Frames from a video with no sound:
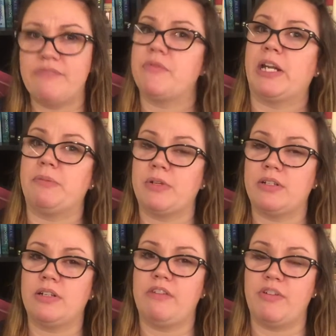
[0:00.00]
I'm gonna
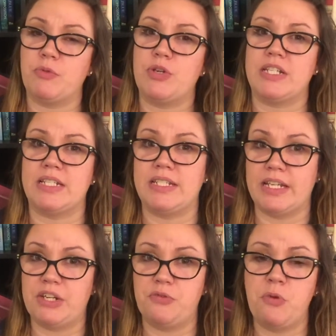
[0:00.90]
if I'm going to
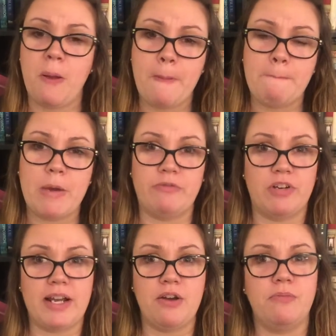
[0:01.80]
continue, but
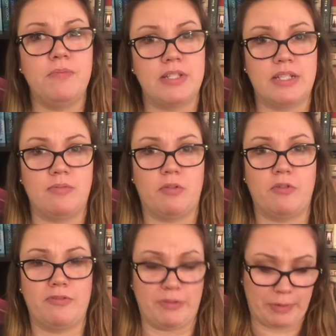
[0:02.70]
for now, this is where
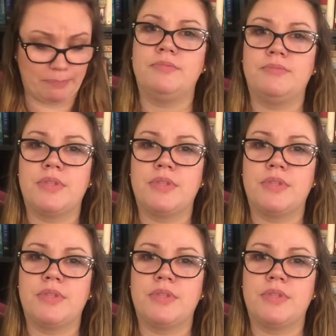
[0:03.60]
we're filming.